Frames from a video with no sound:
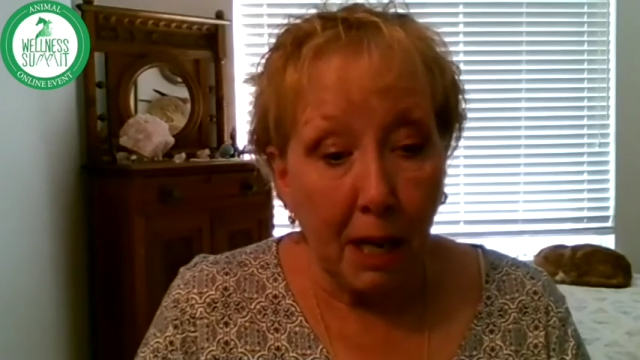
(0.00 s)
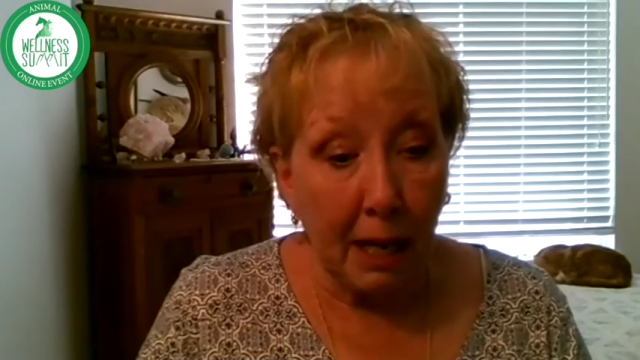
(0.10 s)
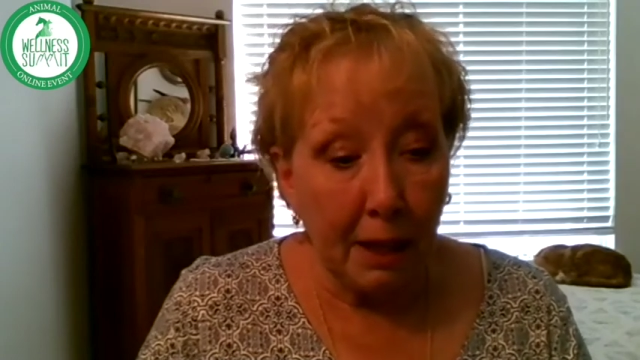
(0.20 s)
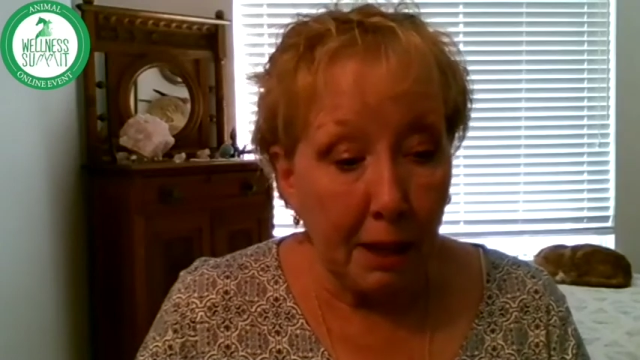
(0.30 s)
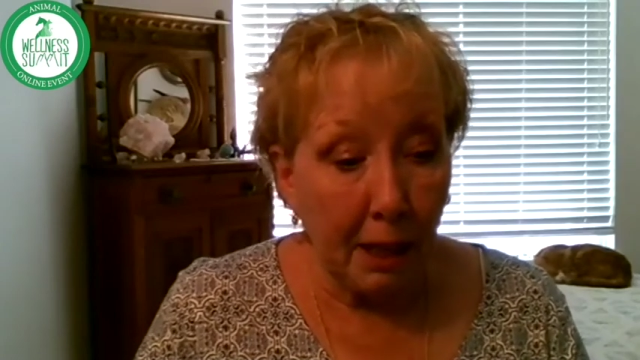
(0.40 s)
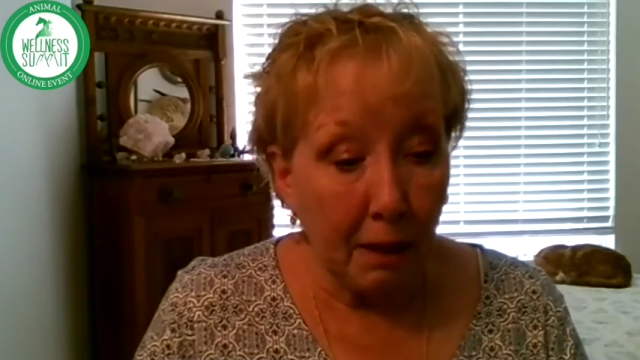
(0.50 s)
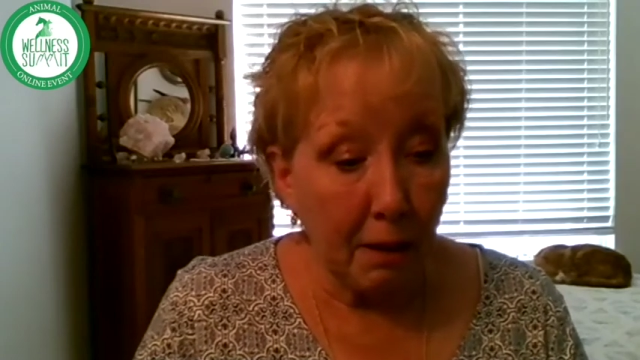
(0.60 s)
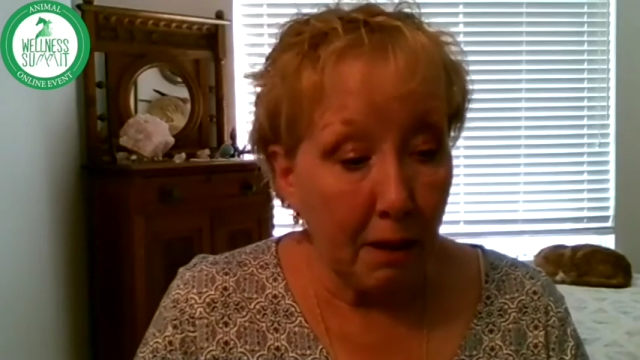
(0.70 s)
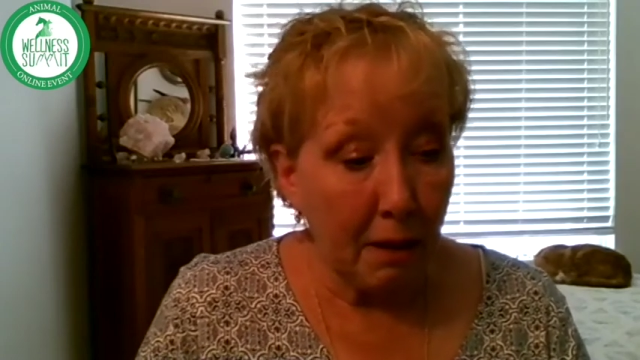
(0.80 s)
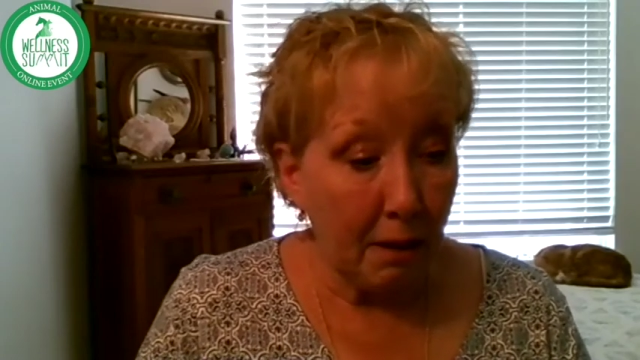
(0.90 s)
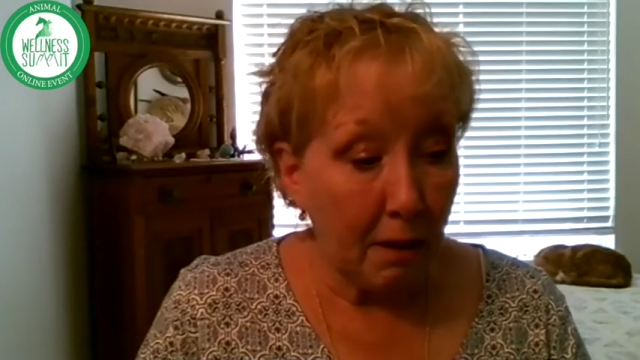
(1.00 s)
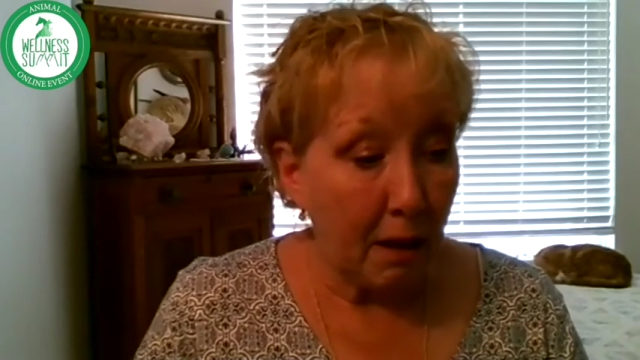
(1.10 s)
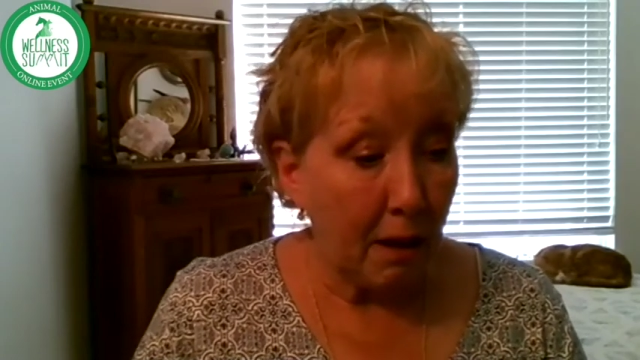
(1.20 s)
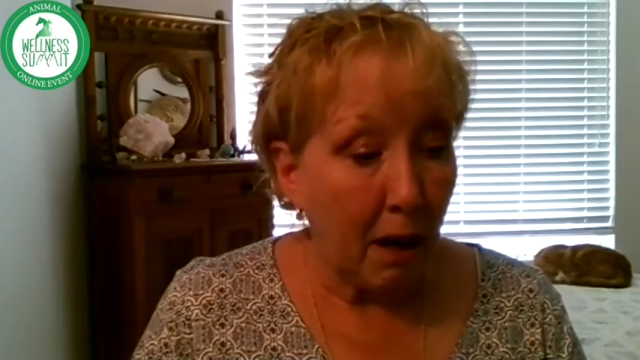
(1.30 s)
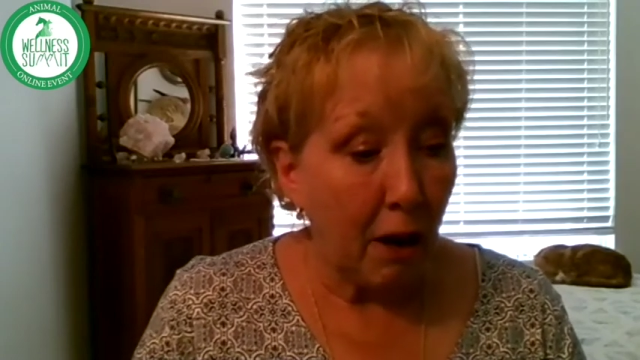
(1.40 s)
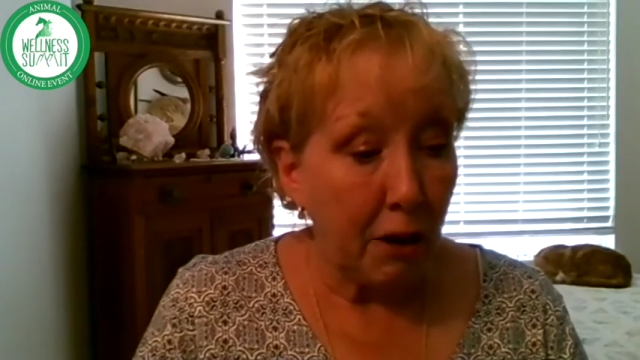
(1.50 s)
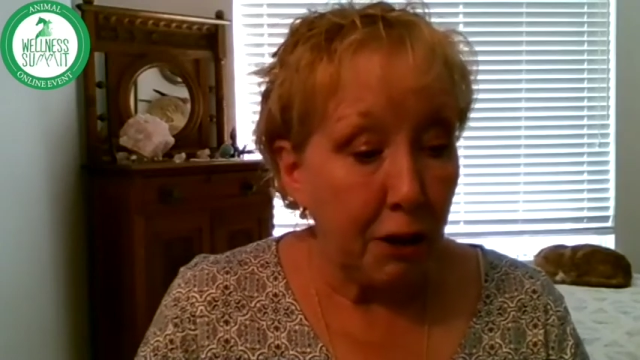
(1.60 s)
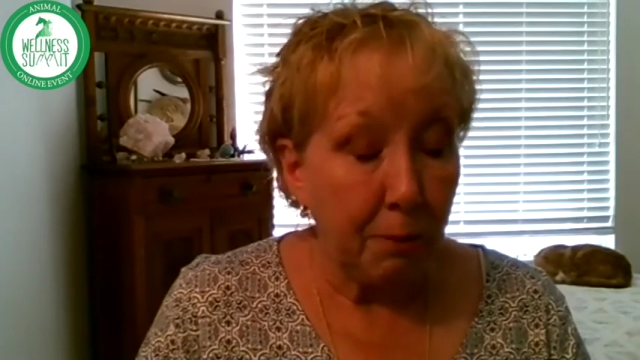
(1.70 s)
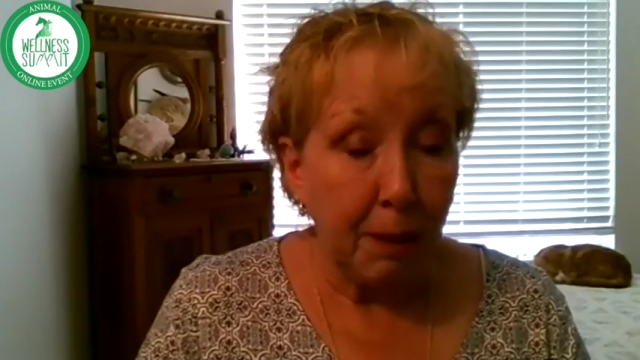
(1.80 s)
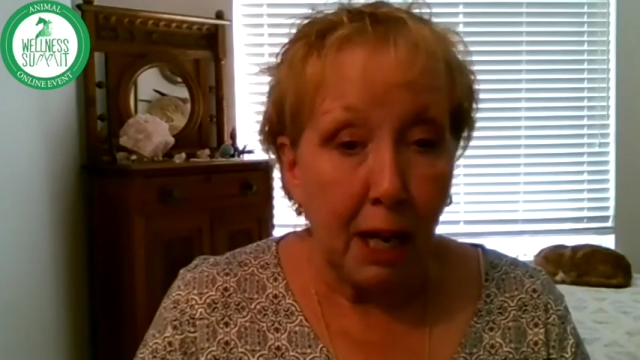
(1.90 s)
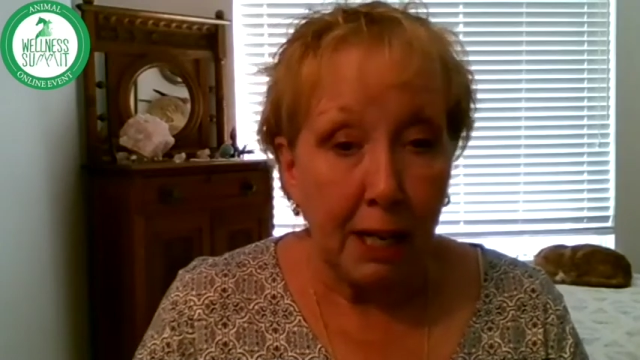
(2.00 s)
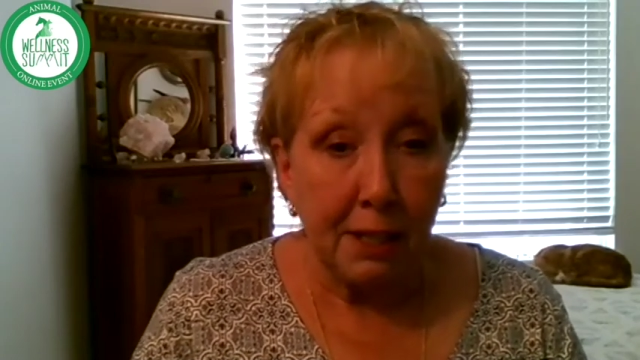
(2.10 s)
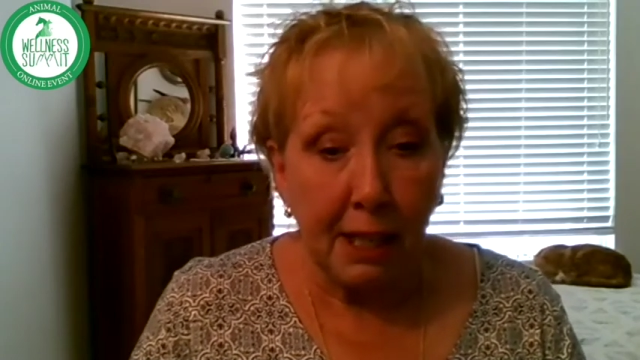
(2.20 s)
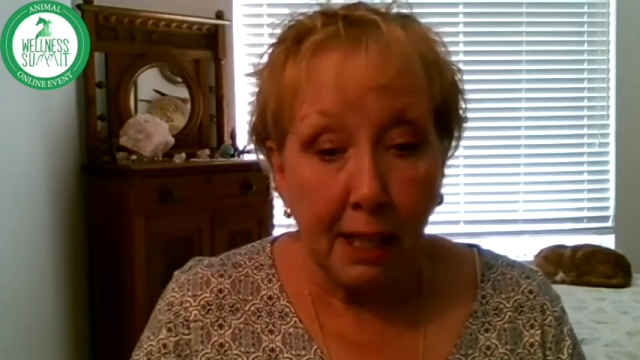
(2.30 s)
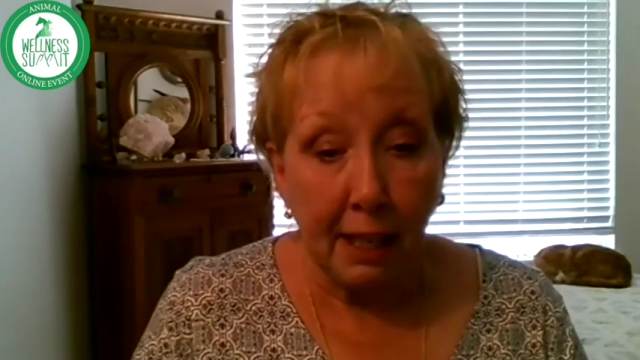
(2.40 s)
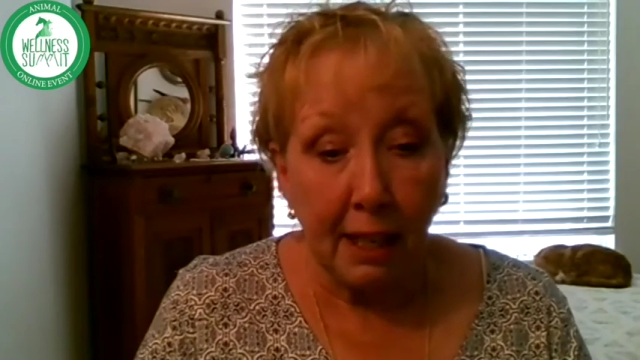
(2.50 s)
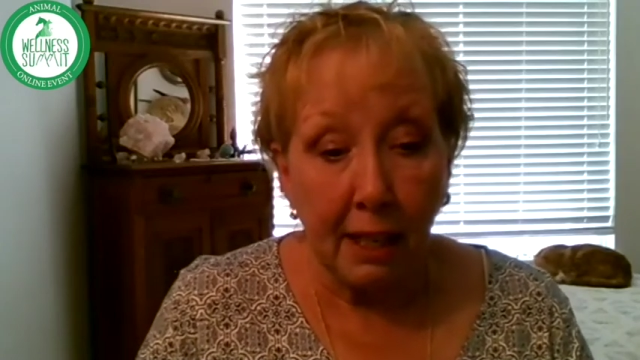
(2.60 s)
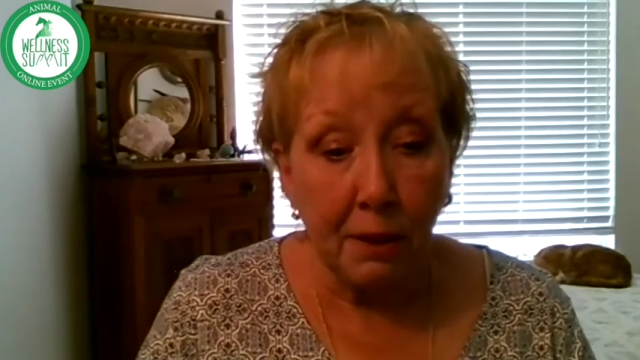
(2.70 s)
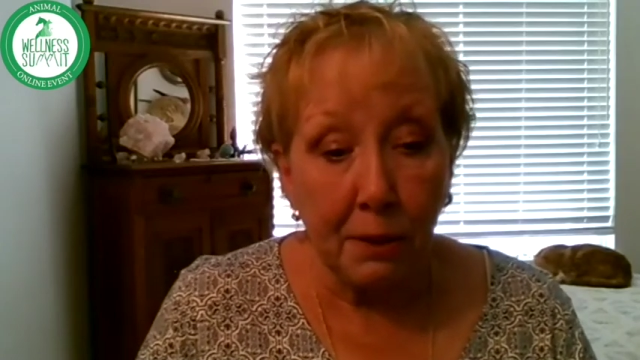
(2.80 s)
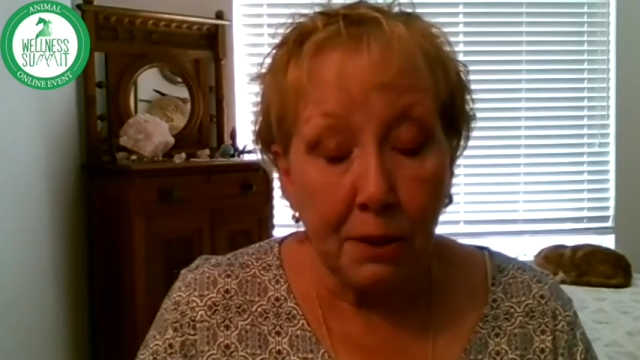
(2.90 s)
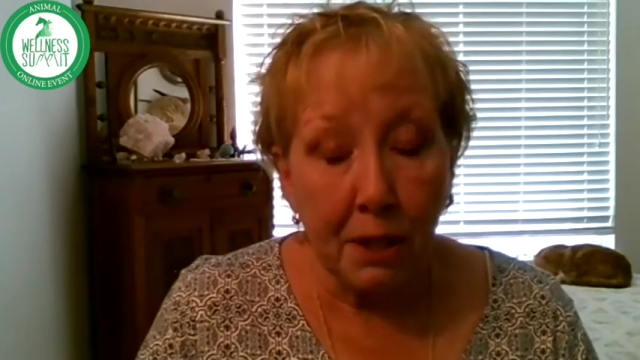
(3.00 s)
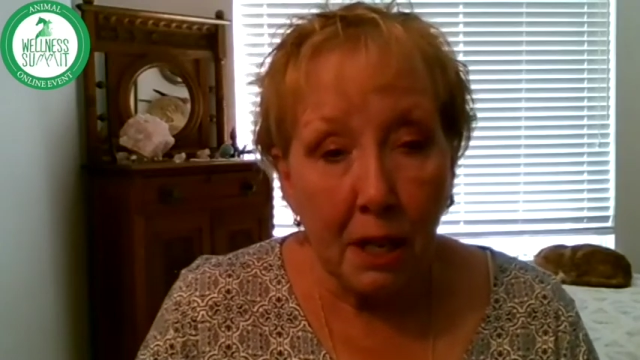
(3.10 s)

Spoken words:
I think our humanizing is